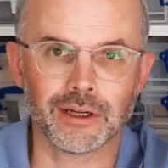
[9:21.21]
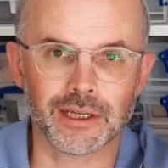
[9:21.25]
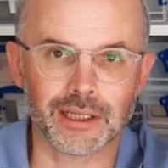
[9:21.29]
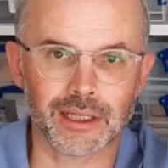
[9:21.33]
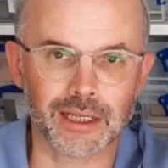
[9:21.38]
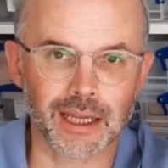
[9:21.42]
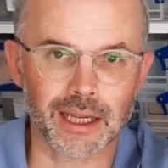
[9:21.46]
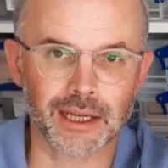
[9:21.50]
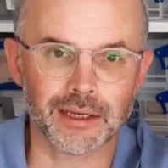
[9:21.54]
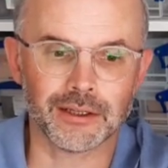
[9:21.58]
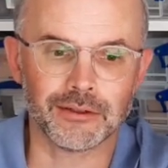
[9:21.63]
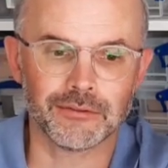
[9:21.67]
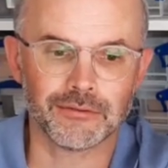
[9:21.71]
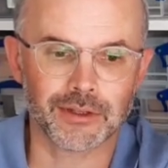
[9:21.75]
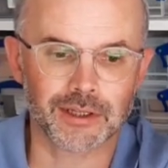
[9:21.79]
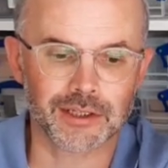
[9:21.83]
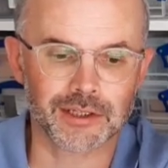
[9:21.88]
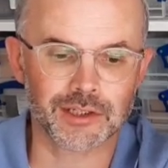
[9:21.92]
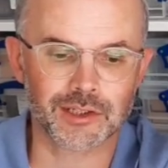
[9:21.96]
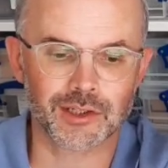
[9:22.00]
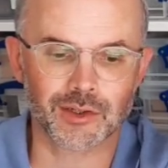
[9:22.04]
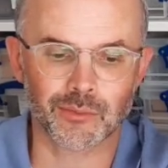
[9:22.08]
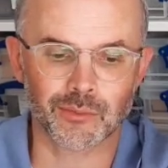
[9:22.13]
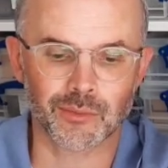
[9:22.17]
Again, if that's
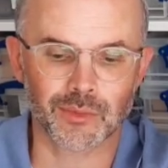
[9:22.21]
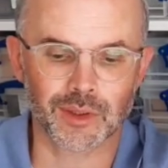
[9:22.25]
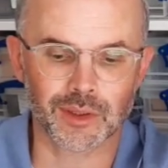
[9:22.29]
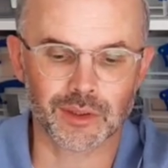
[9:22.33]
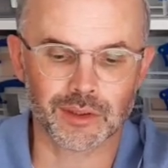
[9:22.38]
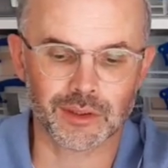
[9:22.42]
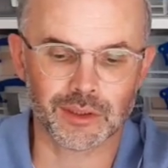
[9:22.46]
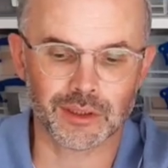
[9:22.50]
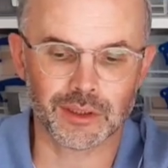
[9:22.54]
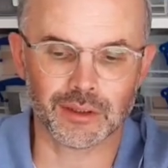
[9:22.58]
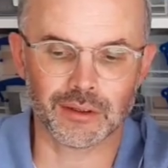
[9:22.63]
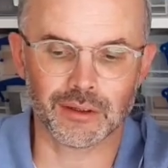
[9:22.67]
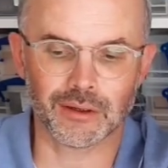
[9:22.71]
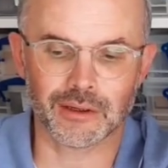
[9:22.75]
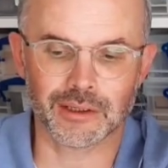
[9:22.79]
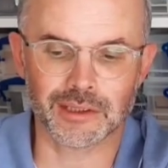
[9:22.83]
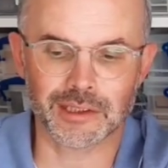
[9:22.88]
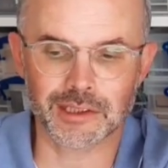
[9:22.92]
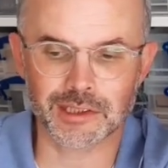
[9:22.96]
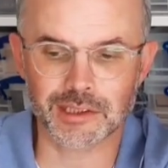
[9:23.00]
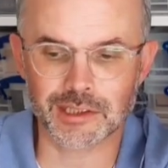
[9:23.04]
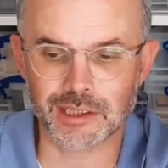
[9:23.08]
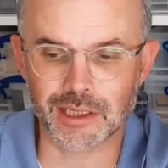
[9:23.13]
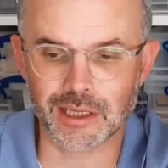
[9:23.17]
something that you'd like
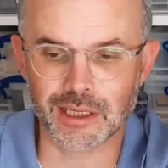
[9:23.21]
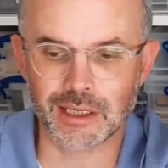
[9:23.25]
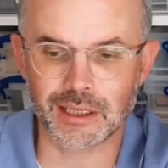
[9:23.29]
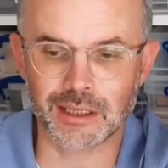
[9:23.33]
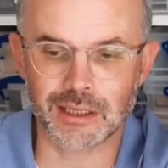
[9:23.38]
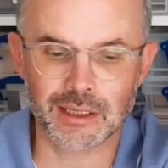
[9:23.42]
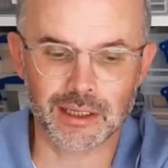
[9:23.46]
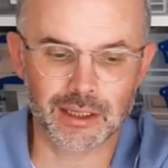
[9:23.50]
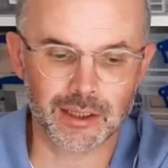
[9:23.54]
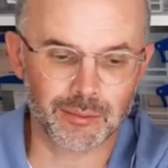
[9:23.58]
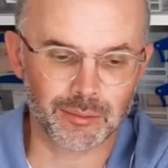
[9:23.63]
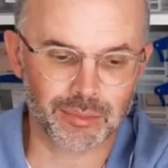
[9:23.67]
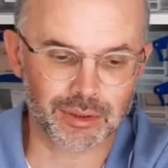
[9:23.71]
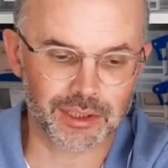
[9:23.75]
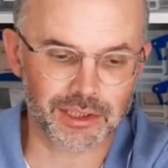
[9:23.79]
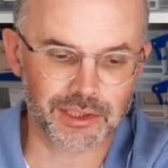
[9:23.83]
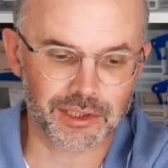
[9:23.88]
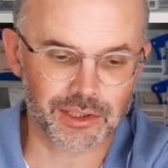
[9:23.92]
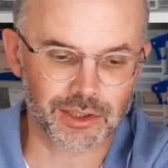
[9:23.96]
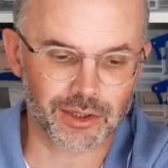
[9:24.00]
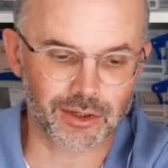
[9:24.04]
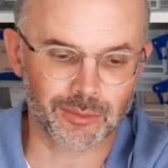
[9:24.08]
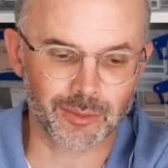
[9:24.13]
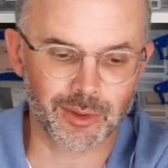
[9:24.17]
to see, please
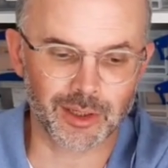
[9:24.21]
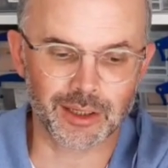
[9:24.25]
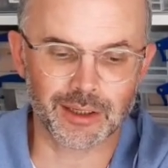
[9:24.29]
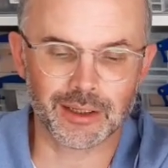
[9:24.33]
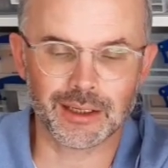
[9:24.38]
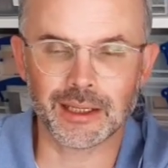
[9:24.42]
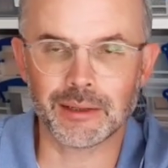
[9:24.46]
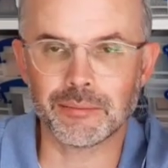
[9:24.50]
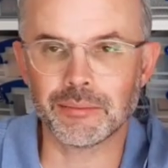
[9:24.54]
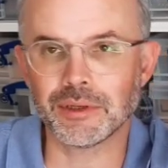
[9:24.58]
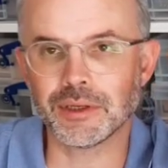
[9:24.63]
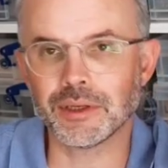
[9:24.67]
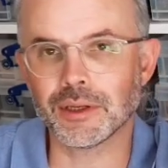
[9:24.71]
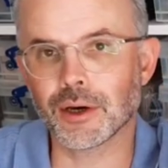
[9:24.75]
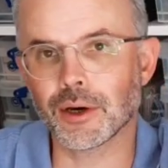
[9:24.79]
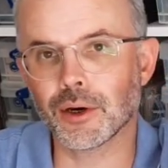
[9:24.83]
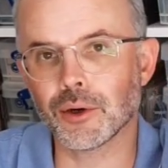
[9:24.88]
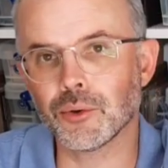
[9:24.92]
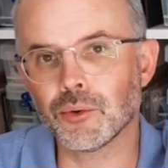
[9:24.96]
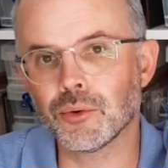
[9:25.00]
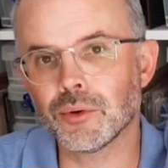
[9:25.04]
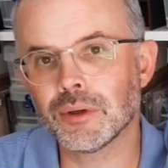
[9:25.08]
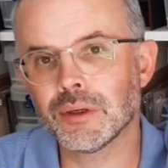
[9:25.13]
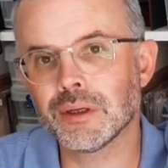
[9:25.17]
comment, let me
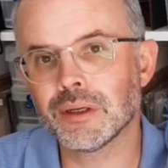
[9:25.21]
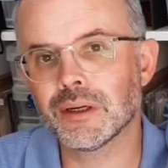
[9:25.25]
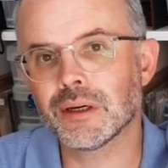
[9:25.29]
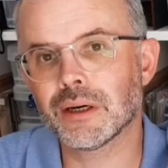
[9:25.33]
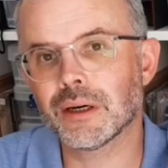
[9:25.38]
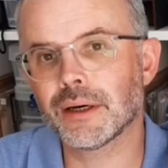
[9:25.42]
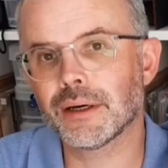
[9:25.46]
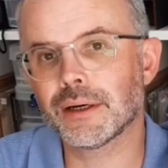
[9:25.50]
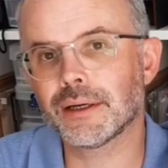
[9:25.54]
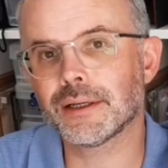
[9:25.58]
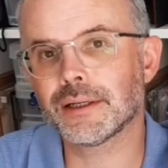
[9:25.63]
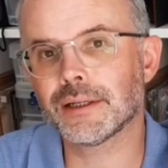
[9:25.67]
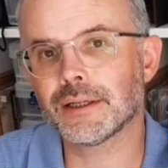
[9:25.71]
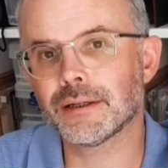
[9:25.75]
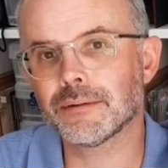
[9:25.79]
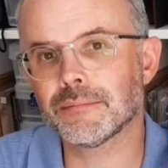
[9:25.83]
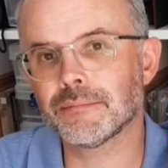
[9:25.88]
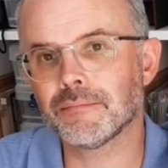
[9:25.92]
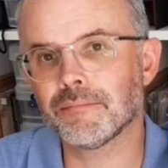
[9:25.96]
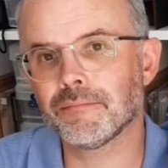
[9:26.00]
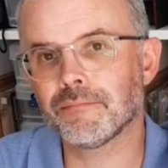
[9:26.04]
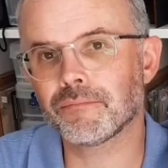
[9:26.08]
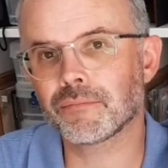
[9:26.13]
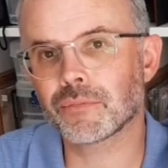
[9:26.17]
know,
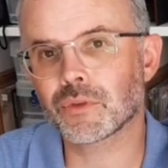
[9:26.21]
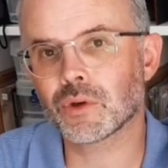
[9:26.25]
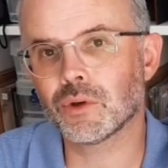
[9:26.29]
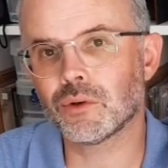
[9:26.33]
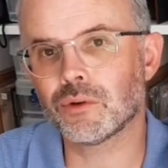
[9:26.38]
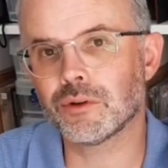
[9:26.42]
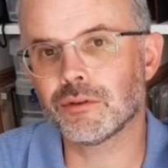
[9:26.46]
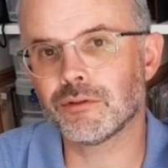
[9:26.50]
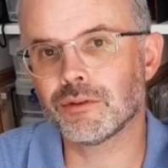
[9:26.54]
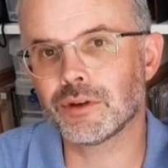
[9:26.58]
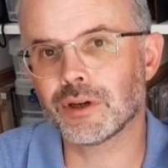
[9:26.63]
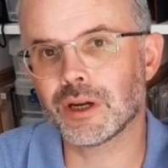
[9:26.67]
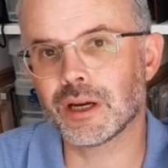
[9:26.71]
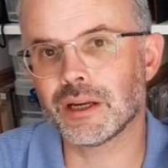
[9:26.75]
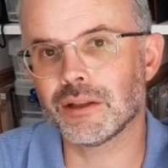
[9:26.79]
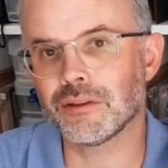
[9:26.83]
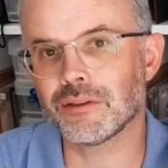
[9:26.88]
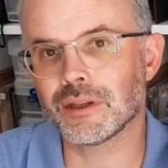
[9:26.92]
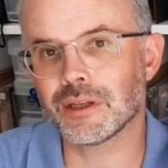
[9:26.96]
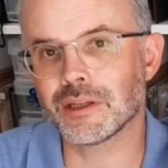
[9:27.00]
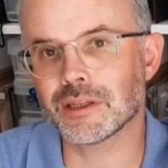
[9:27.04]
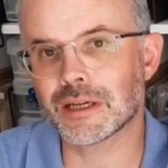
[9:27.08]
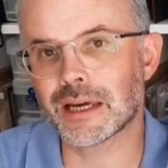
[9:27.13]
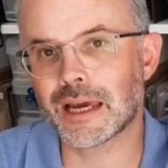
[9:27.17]
or if you've got
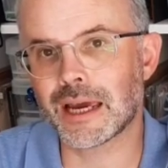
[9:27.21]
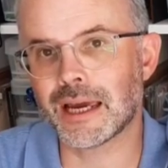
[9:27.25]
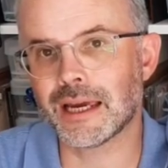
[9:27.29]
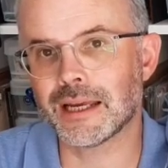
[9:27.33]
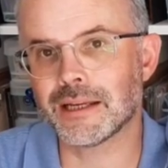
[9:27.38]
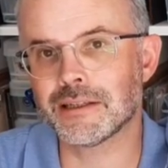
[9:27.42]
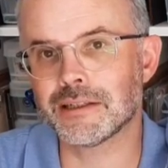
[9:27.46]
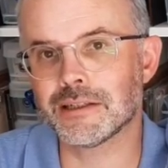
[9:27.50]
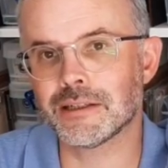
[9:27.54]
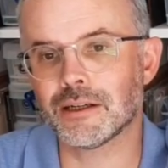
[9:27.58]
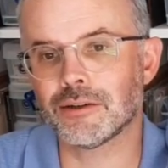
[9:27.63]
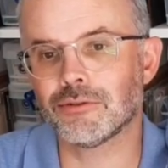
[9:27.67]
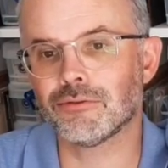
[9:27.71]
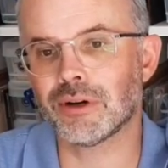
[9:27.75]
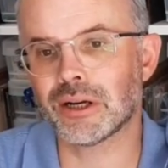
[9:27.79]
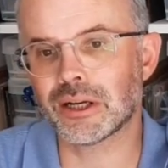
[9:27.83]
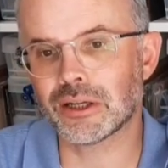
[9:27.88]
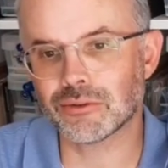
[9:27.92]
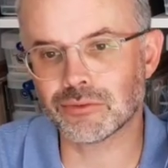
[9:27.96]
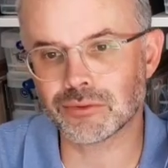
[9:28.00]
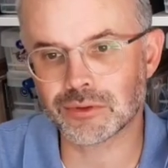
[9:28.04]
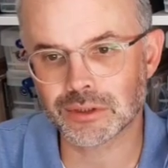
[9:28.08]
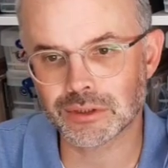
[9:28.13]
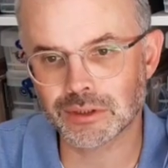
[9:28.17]
anything to add
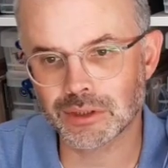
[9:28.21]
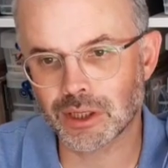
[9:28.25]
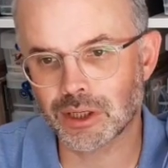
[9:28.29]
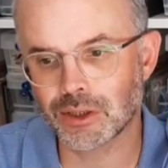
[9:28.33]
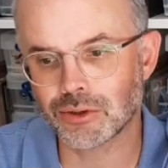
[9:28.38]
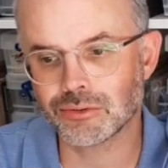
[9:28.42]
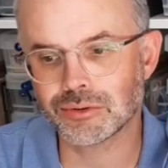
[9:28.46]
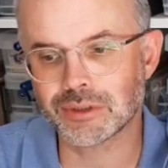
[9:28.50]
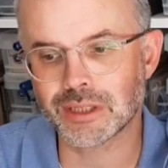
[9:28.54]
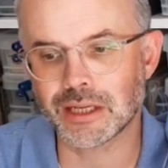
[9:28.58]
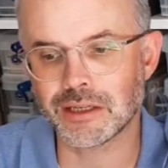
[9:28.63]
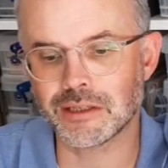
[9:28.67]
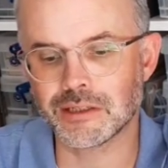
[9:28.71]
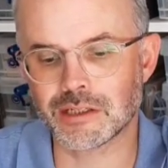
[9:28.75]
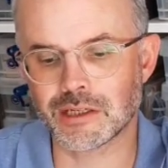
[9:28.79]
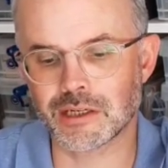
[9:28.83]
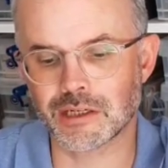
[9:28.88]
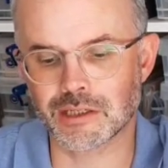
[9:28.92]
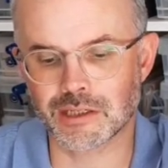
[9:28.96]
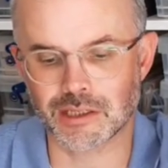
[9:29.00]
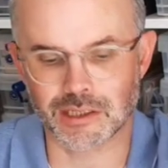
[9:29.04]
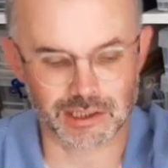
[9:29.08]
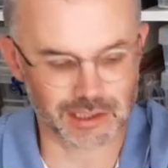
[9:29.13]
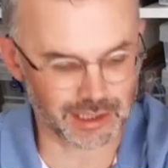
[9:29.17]
around the whole
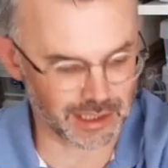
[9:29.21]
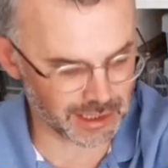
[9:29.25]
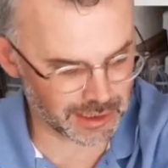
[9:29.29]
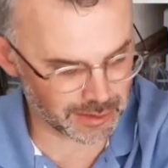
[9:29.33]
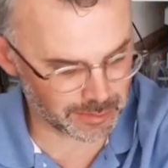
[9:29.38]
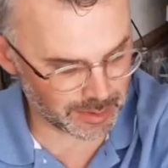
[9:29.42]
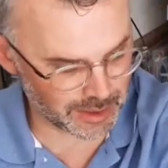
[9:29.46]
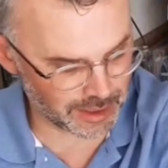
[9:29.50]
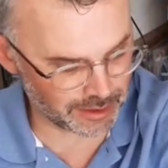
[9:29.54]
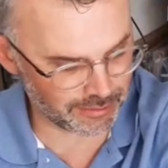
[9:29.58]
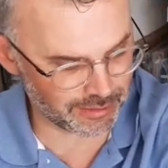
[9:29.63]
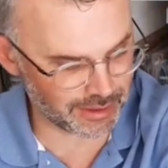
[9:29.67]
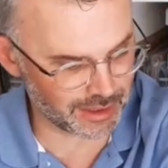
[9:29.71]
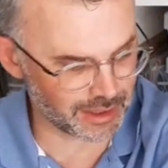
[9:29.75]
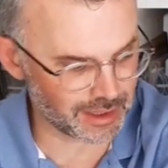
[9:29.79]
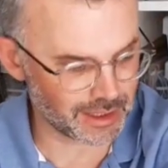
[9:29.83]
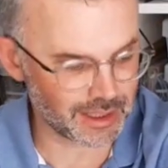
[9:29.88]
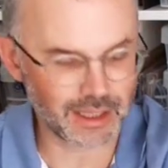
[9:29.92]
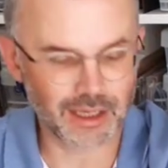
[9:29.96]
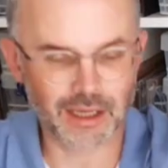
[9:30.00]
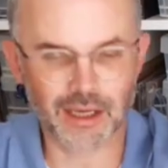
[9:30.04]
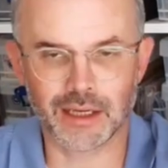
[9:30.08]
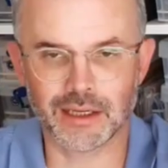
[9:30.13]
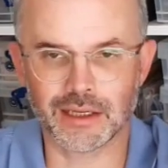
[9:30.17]
1066 period,
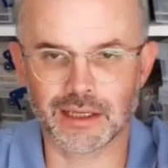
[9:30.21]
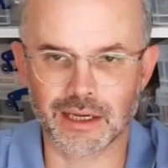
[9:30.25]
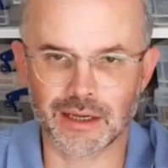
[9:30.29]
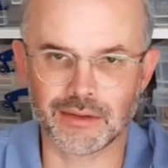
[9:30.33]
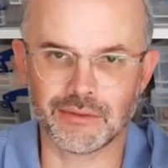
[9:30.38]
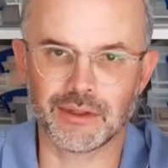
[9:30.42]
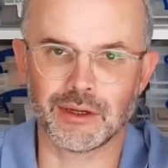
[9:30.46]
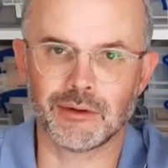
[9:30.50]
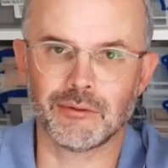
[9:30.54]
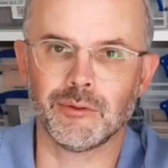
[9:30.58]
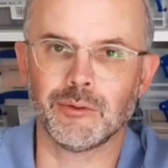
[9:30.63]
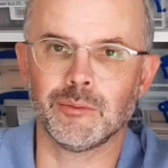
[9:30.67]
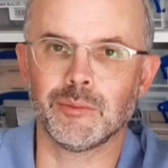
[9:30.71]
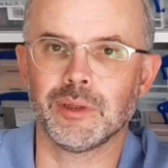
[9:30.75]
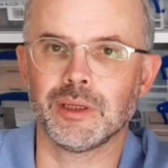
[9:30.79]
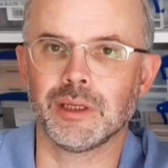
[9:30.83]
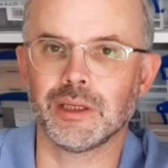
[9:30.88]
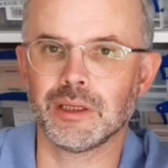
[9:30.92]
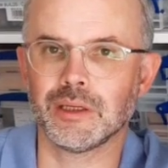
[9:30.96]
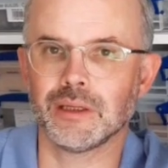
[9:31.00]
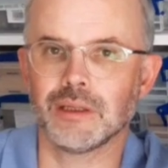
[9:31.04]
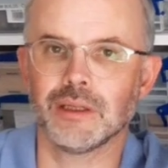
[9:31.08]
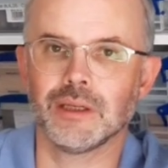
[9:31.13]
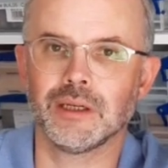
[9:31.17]
again, that would be